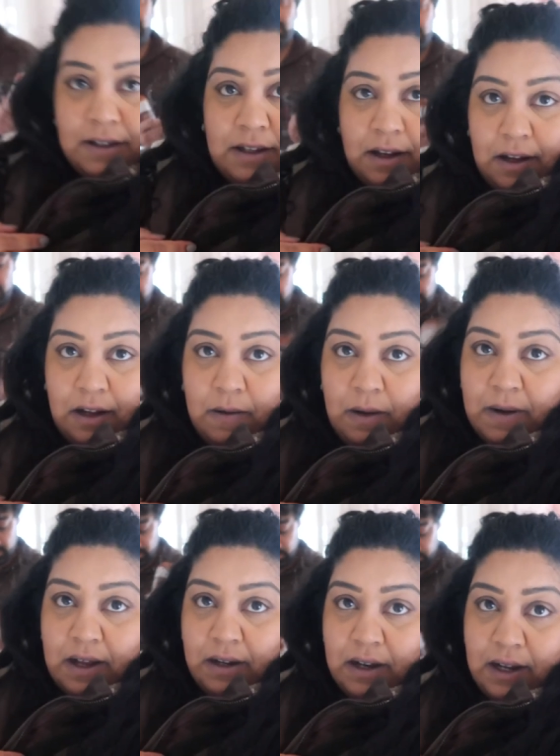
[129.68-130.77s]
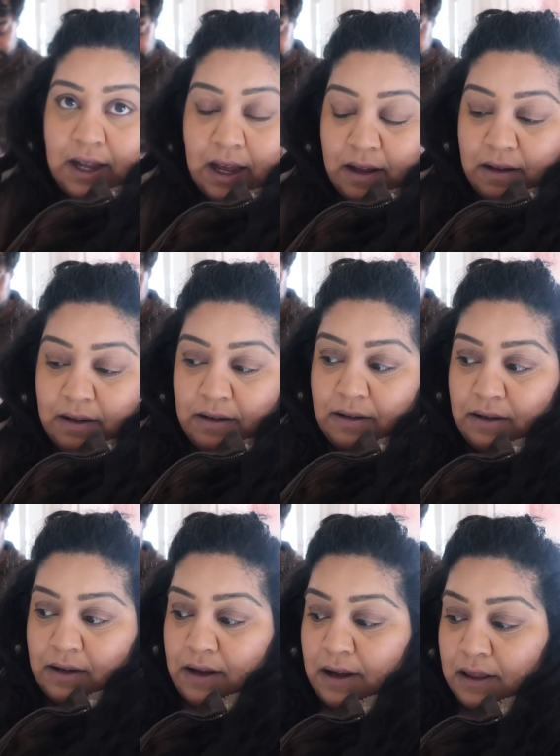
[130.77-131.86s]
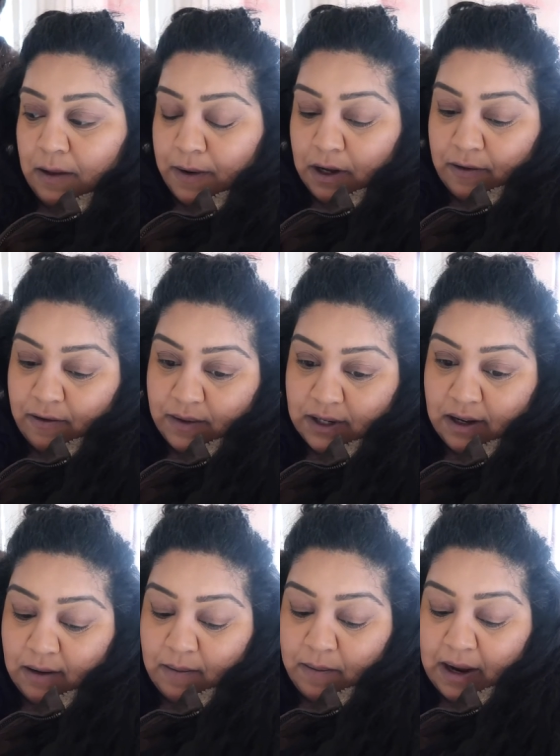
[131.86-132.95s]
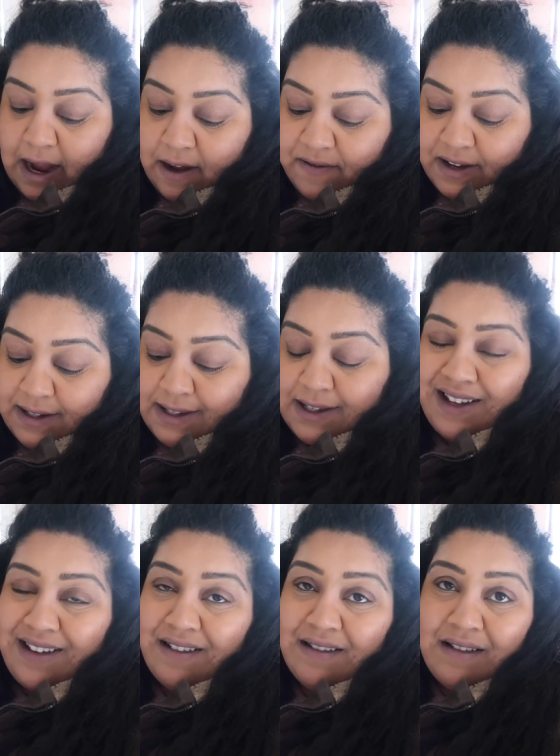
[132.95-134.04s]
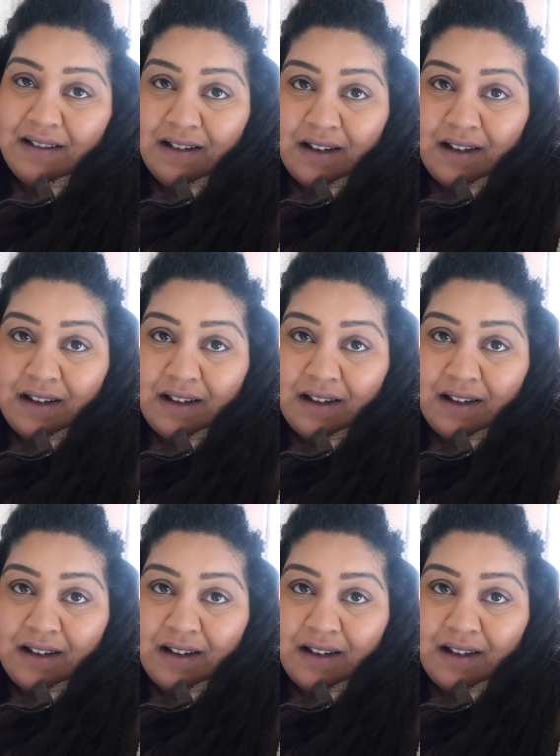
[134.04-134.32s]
so we weren't going to get the bathroom done, but having seen